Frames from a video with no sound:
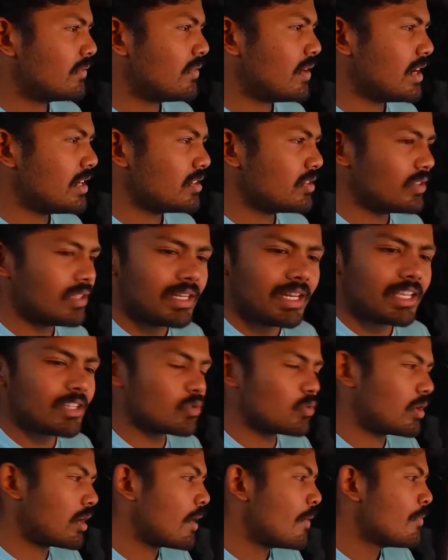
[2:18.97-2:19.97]
find to the
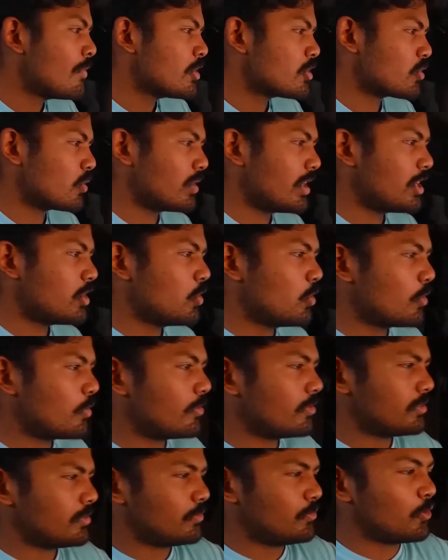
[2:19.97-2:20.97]
next one so they took
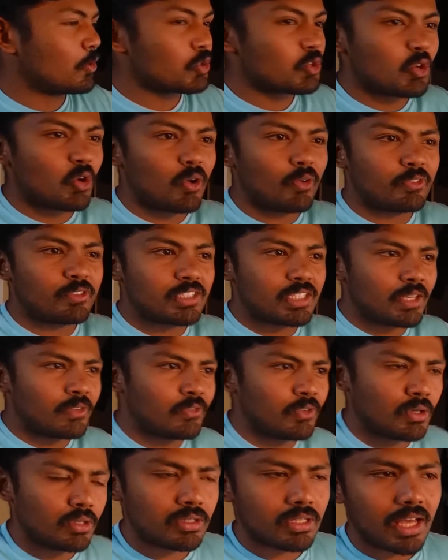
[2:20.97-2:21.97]
photo of
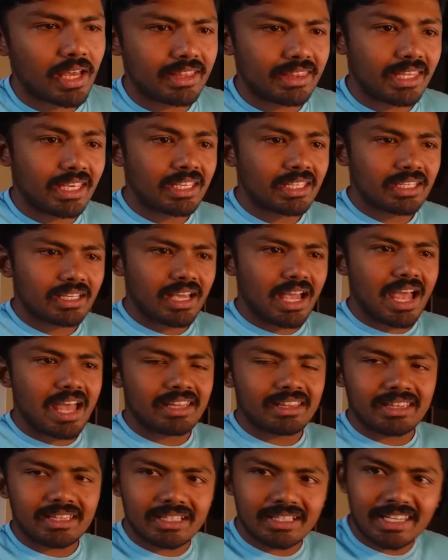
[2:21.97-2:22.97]
Chiffon I think
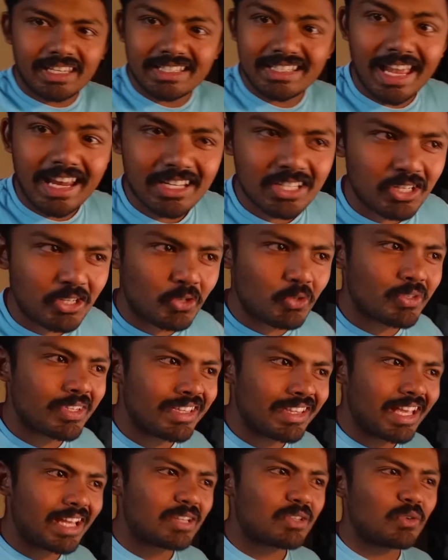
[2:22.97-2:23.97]
and he's actually
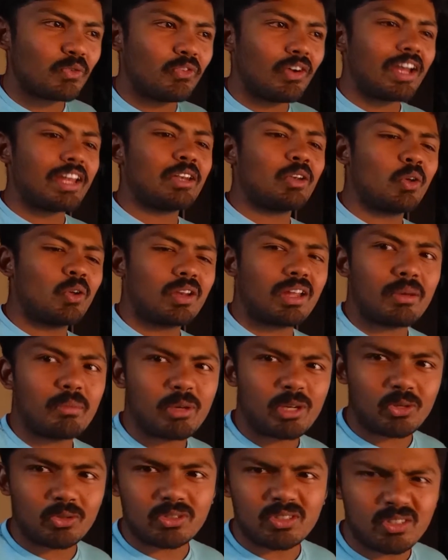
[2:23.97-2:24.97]
using that to find Lola
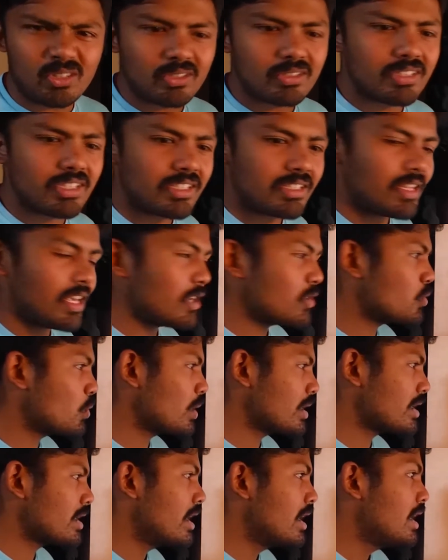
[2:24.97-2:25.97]
because you know since they're
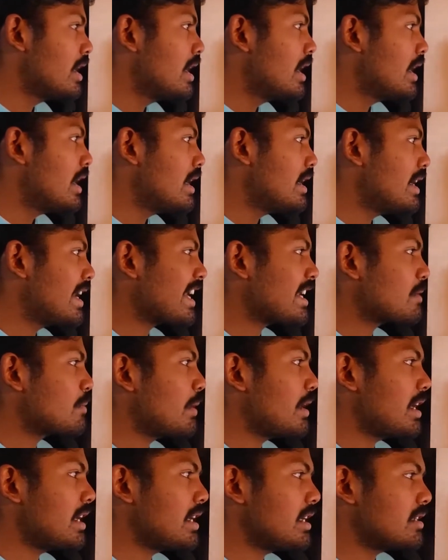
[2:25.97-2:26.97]
twin next
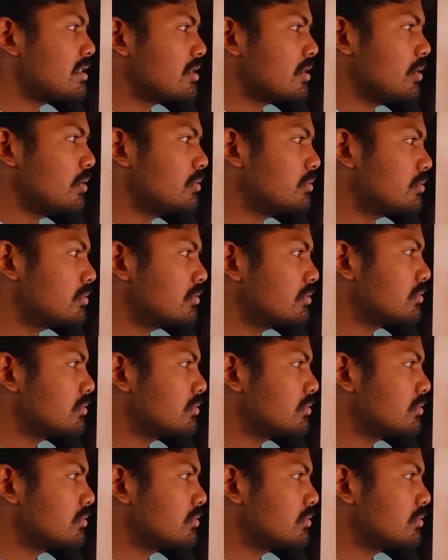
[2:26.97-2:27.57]
page oh